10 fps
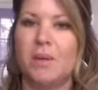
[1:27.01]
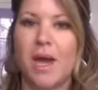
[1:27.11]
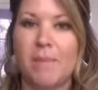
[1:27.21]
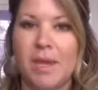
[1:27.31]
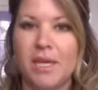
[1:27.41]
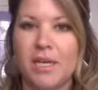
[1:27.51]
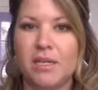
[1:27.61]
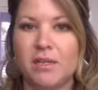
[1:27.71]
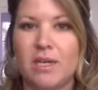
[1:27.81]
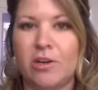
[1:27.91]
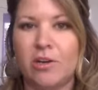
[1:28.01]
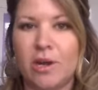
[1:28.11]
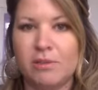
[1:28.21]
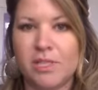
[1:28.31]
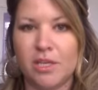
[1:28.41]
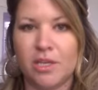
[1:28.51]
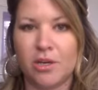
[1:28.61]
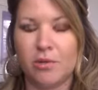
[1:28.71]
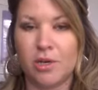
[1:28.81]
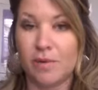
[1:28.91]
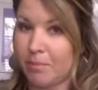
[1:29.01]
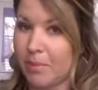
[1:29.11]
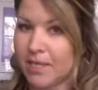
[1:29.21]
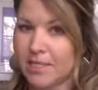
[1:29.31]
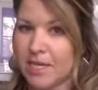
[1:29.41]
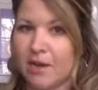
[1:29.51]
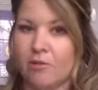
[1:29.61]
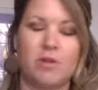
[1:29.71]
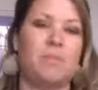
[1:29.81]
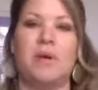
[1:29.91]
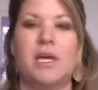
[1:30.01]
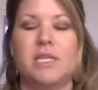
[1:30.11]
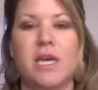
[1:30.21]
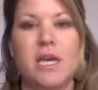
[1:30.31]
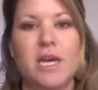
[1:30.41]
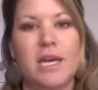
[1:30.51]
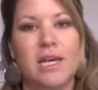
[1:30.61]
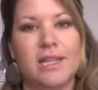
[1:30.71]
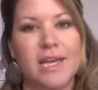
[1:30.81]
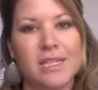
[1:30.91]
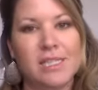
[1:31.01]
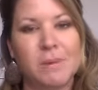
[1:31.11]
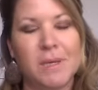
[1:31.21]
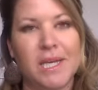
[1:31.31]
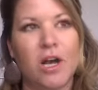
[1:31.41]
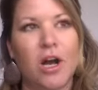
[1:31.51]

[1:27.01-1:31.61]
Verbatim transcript: I made it. I don't know how it's going to go going back down, but that's big.